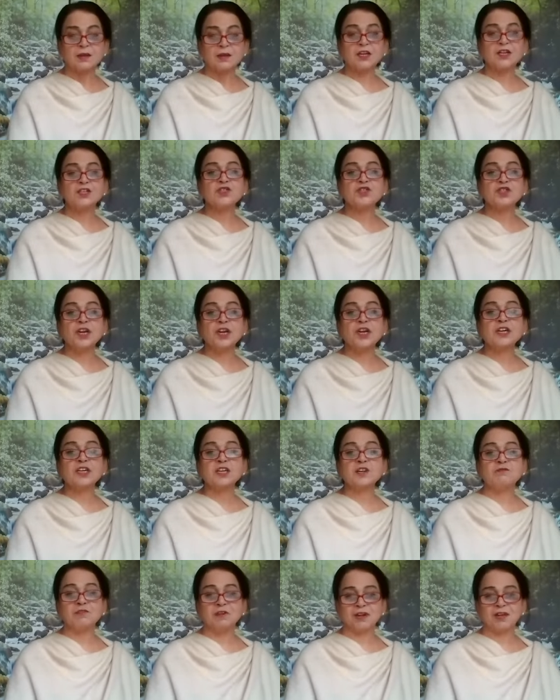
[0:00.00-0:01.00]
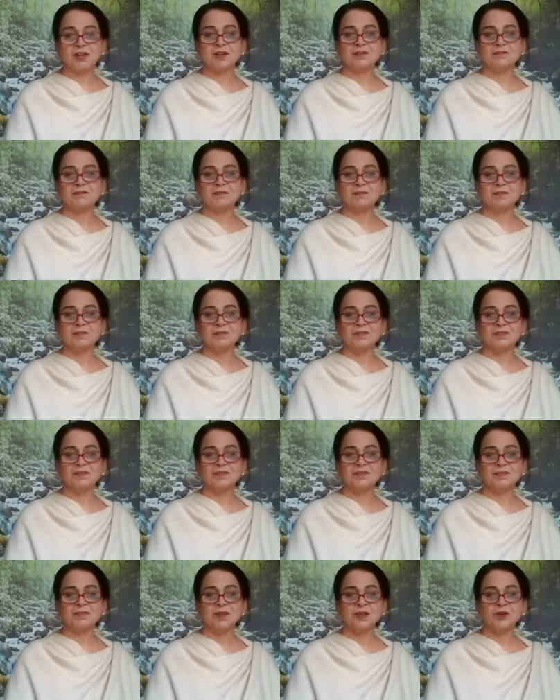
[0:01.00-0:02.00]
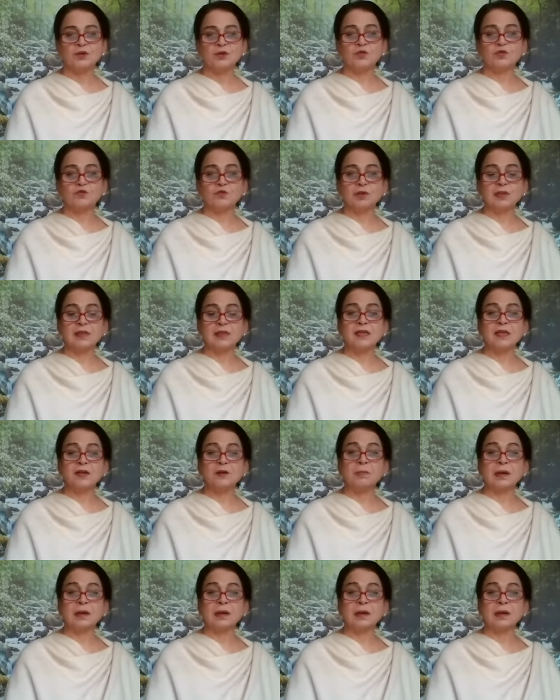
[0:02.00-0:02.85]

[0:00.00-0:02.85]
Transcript: instinctively to fill their